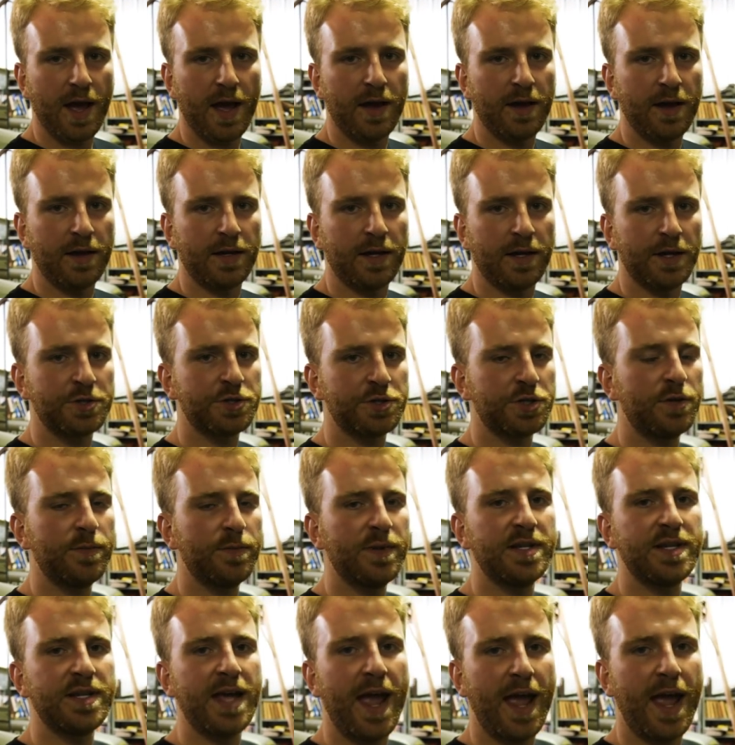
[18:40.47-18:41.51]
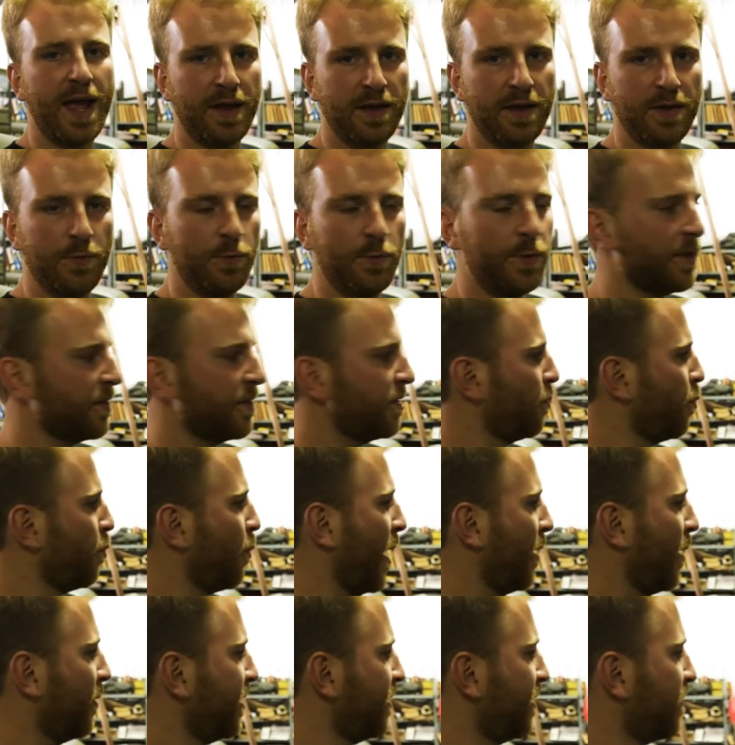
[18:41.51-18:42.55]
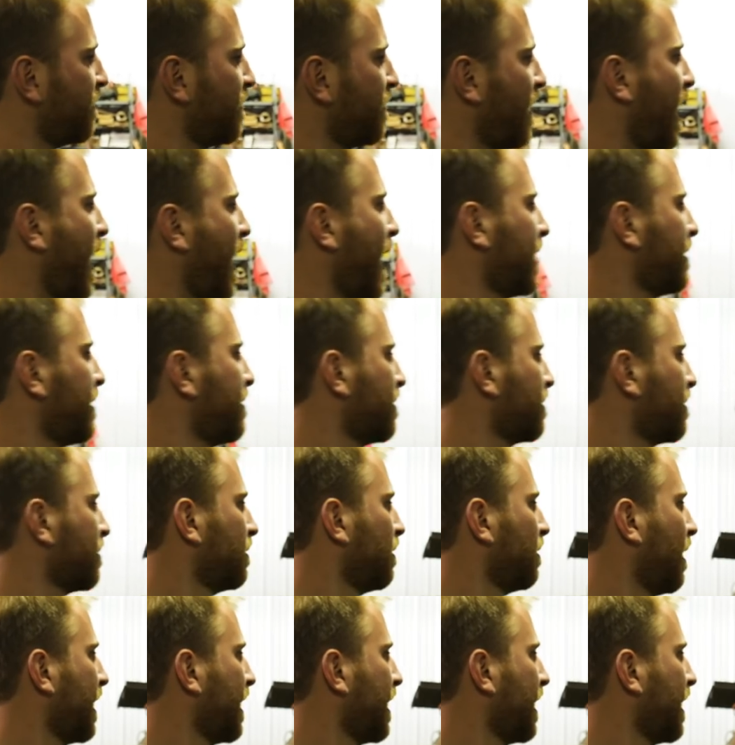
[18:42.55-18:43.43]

Uh, a Sherman tank with welded sides